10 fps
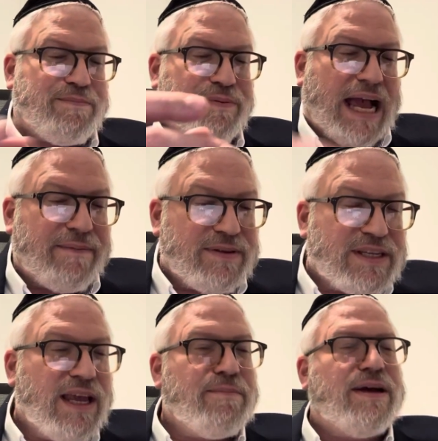problems,
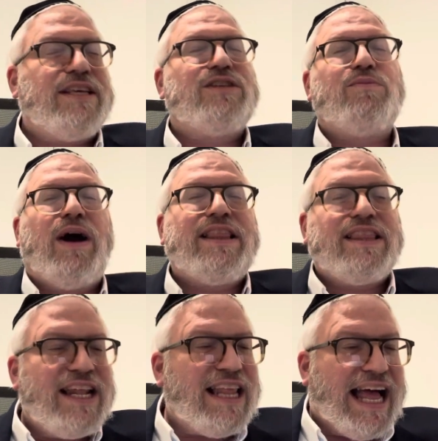but there's one
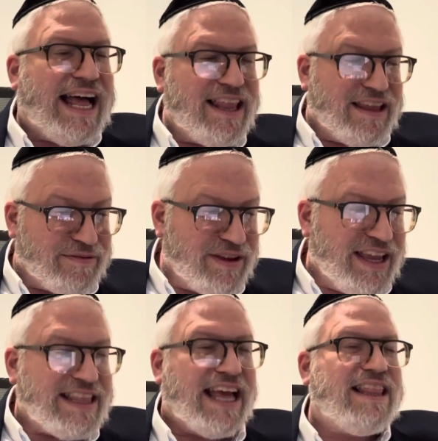little Aleph.
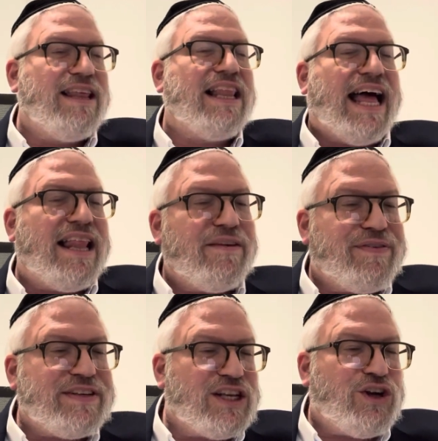That little Aleph
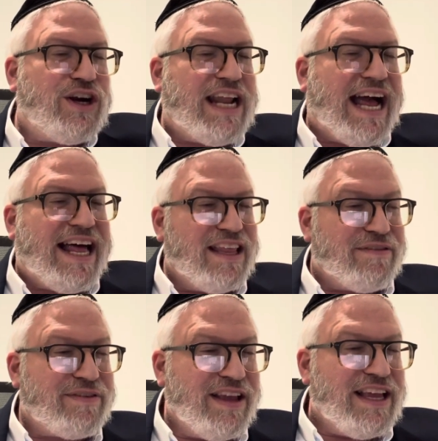is the good
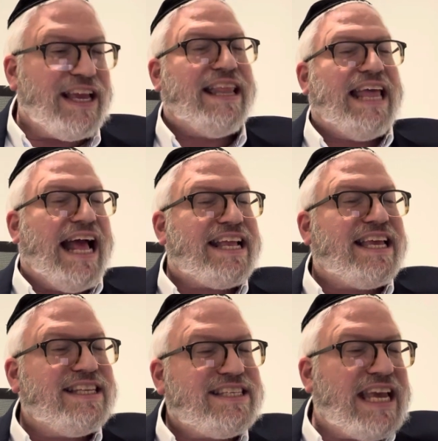Aleph, and that
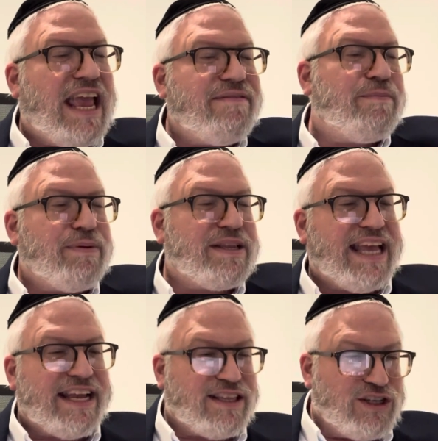can save and
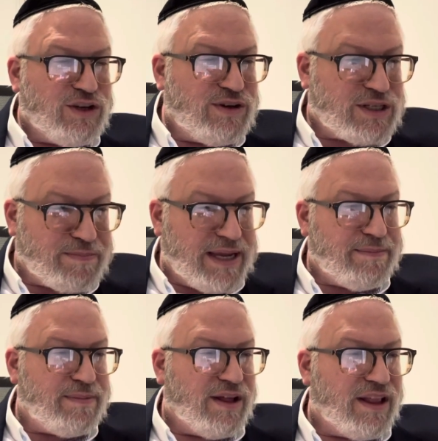protect the Jewish
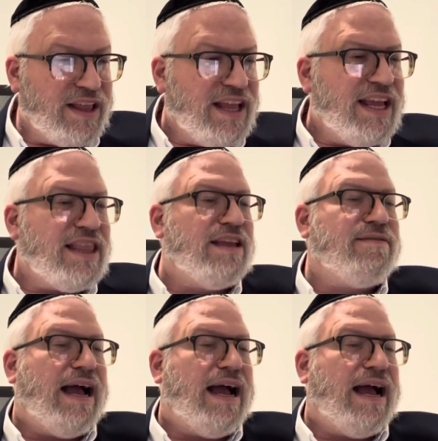people to